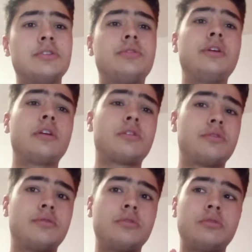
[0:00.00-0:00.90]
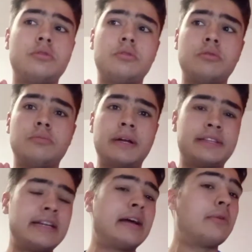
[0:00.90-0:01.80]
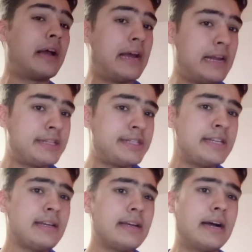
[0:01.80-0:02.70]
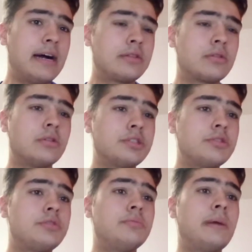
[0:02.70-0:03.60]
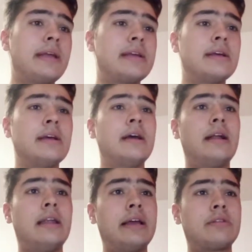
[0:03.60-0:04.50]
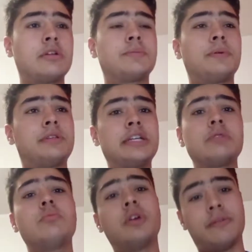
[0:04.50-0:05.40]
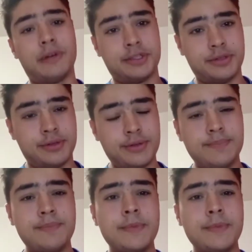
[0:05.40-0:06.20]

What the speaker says: to maintain our energy, and also to make transportation more efficient.